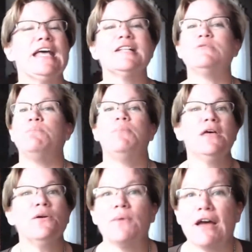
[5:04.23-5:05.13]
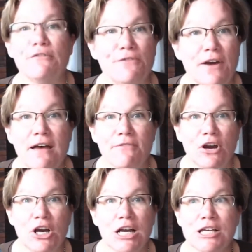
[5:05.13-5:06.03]
it's been around
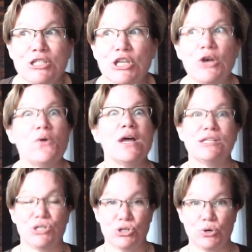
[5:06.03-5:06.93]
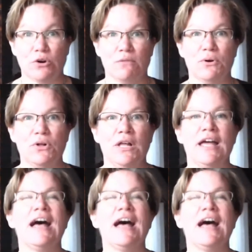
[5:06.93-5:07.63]
forever, so it's durable.